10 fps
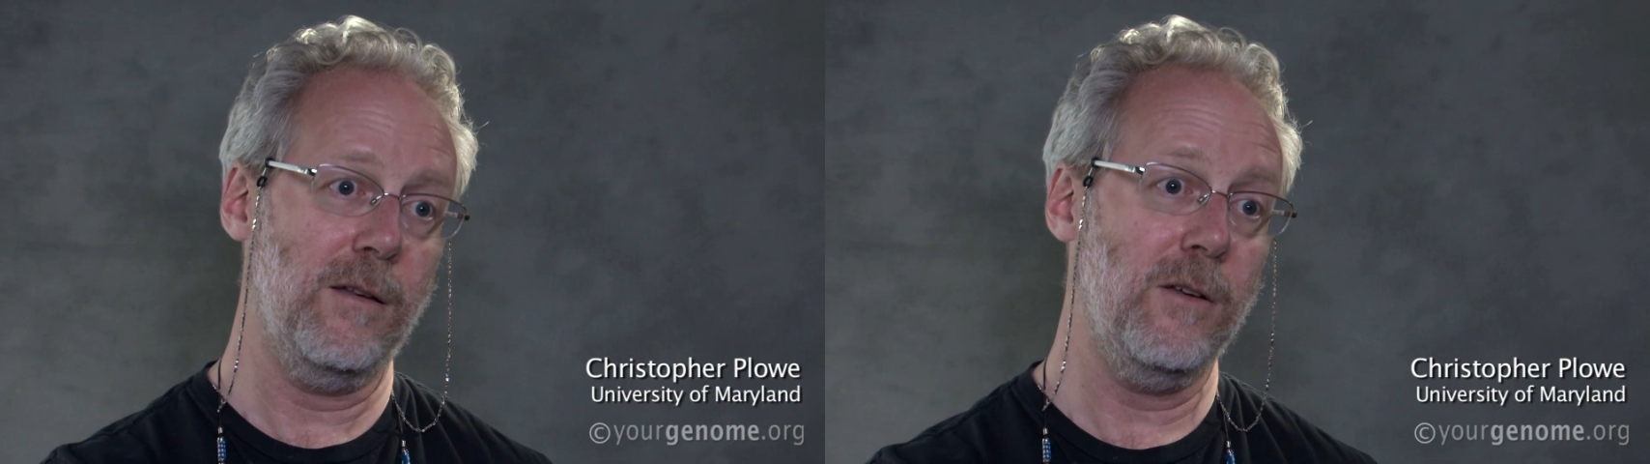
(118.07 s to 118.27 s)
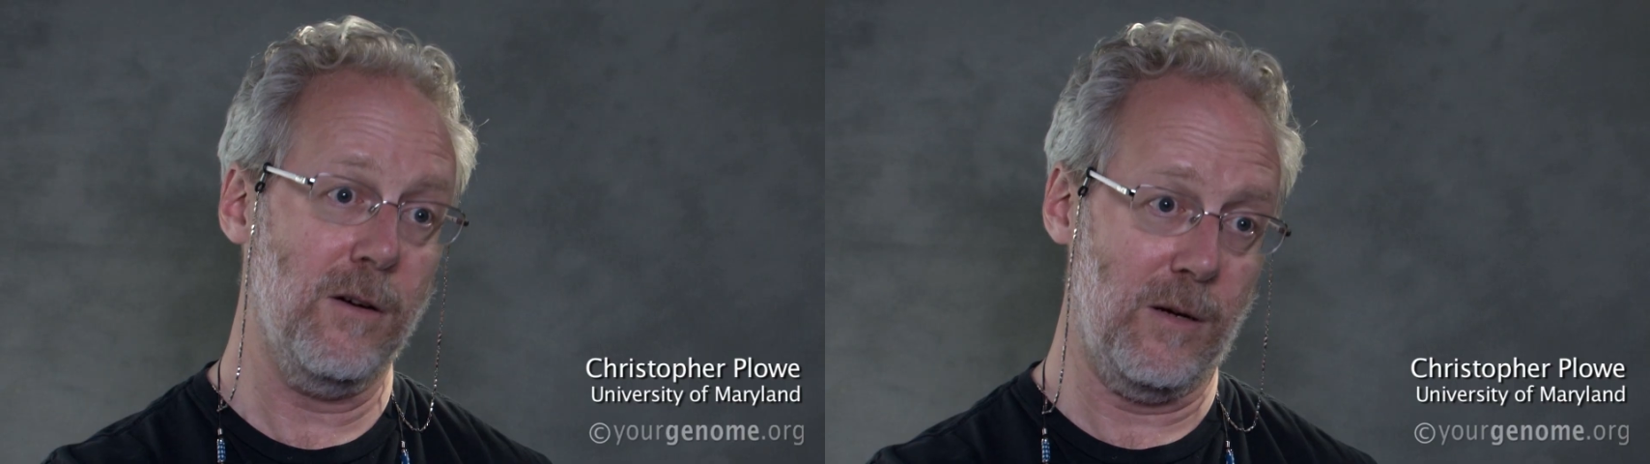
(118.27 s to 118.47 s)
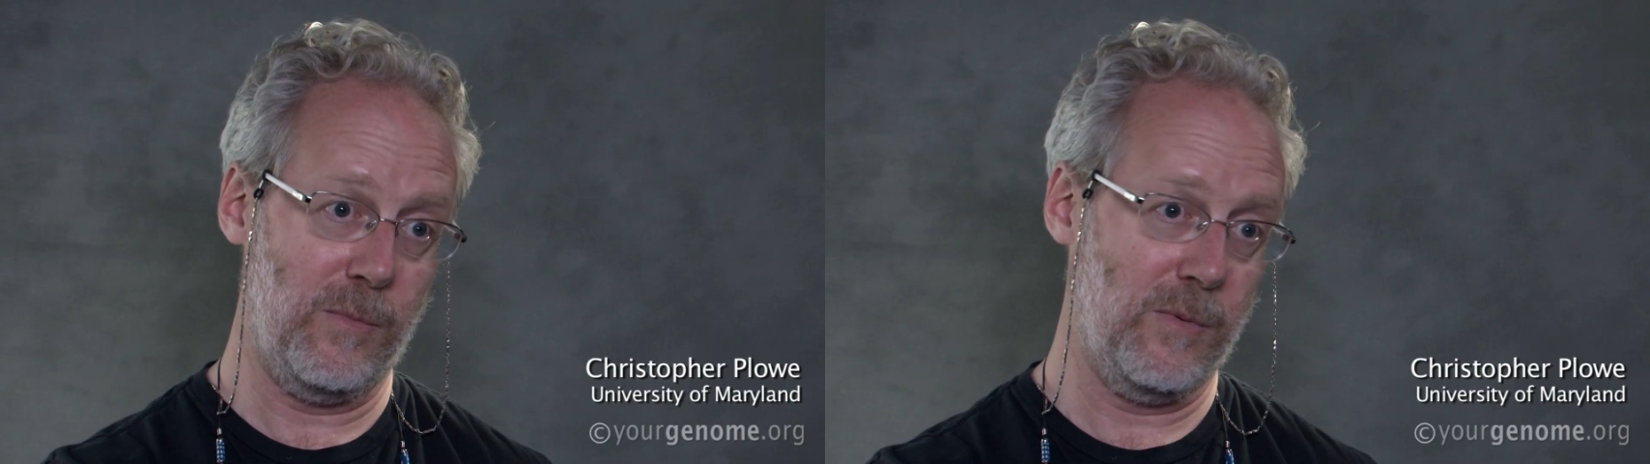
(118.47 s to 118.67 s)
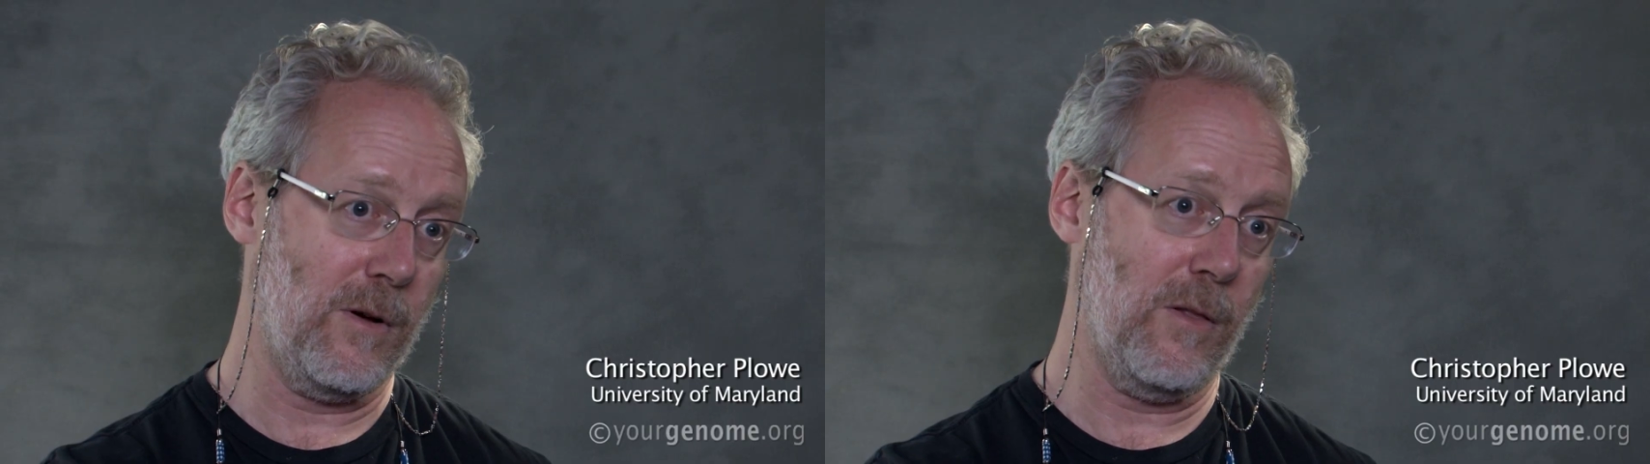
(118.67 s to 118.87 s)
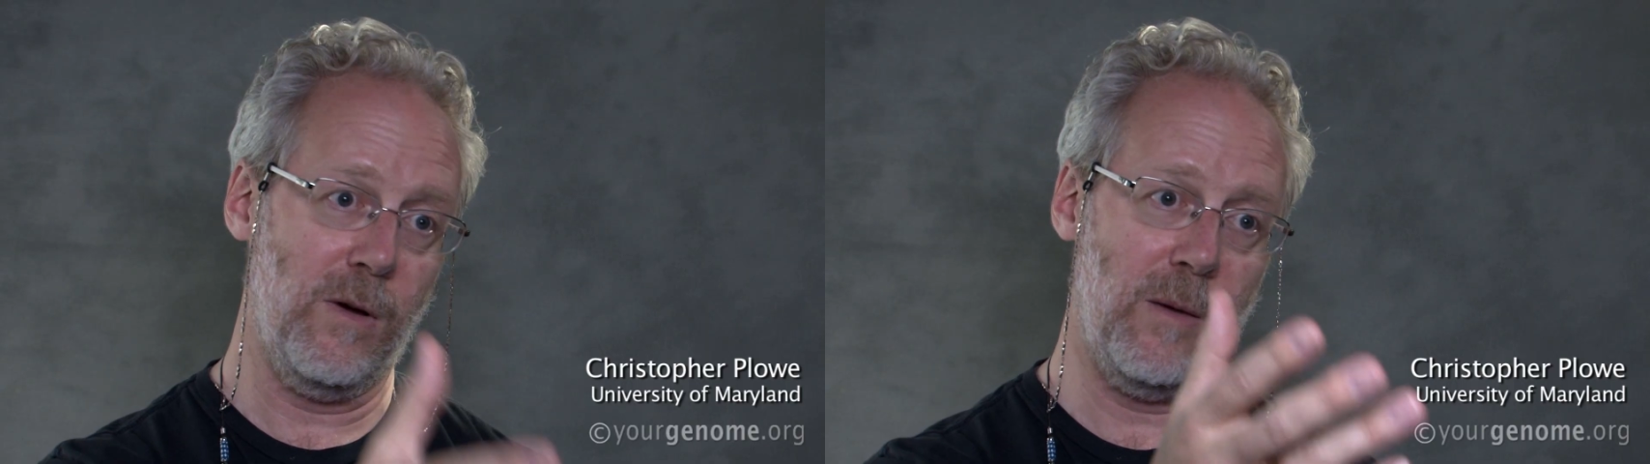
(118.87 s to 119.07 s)
Europe,
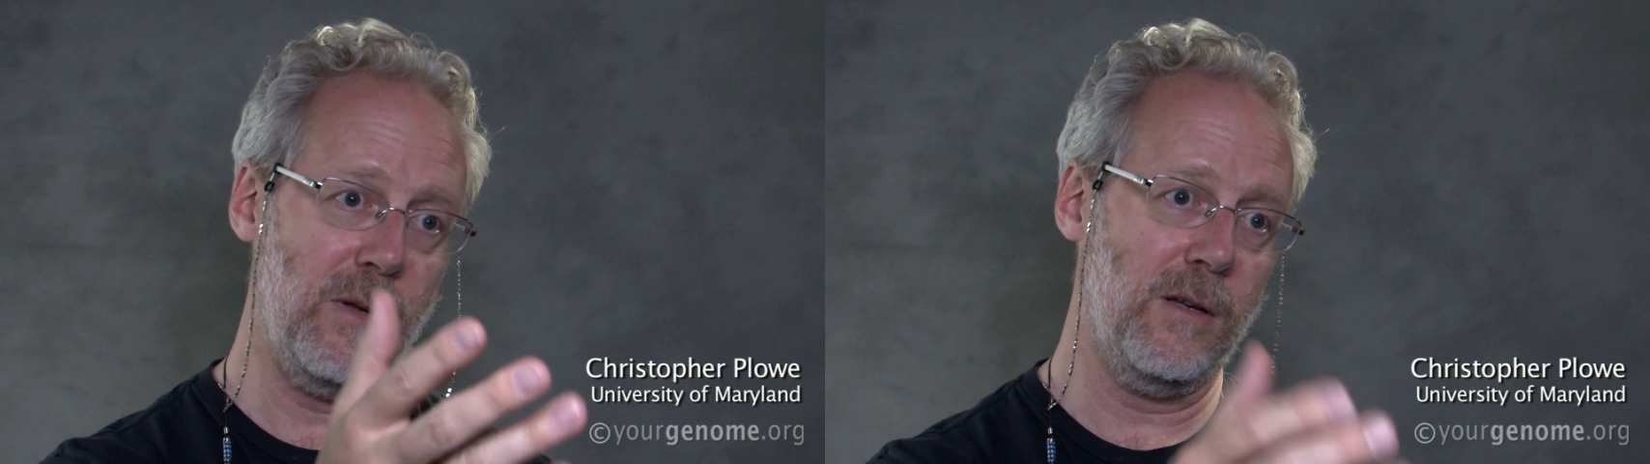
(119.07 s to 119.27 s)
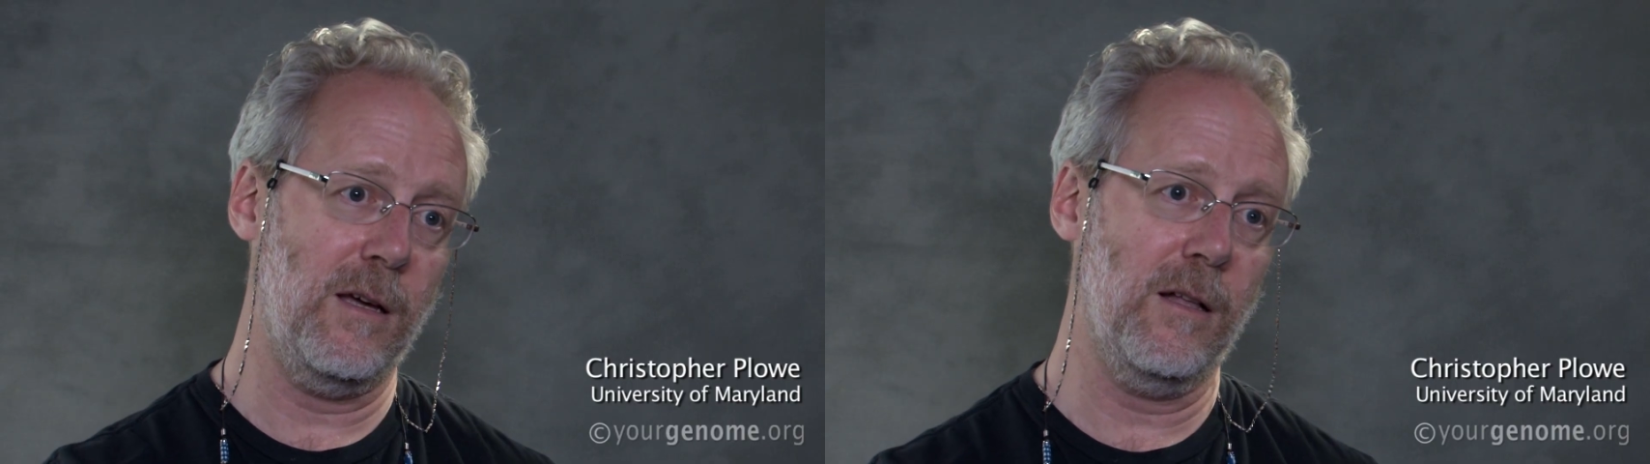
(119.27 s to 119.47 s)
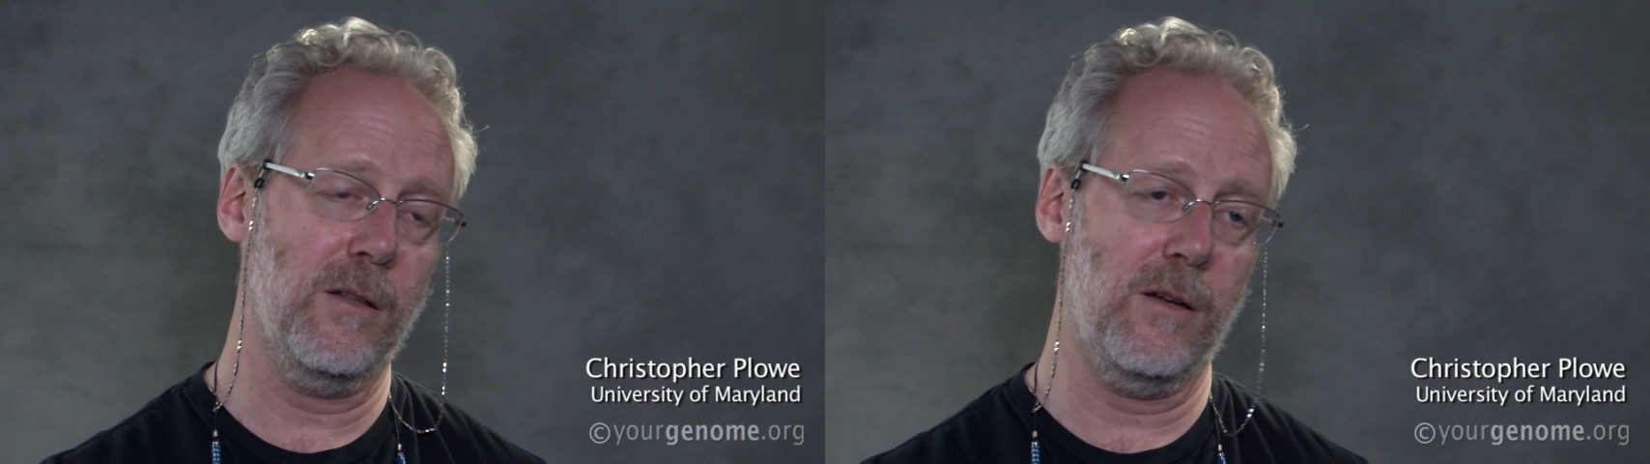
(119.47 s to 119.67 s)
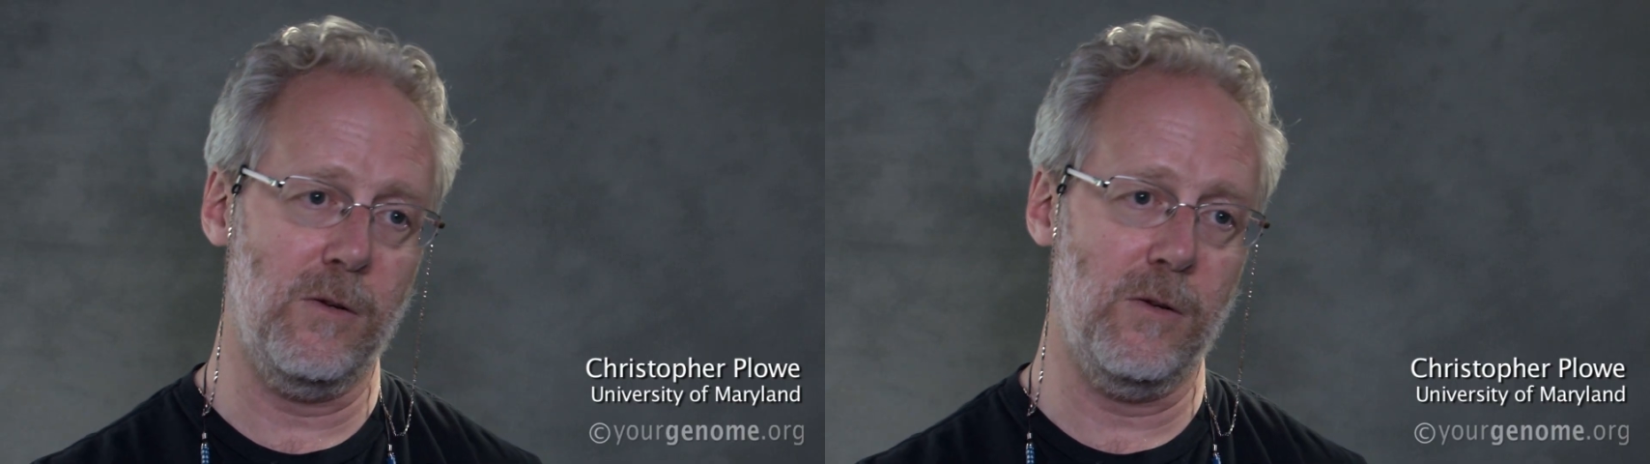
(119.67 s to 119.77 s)
all the way up into England.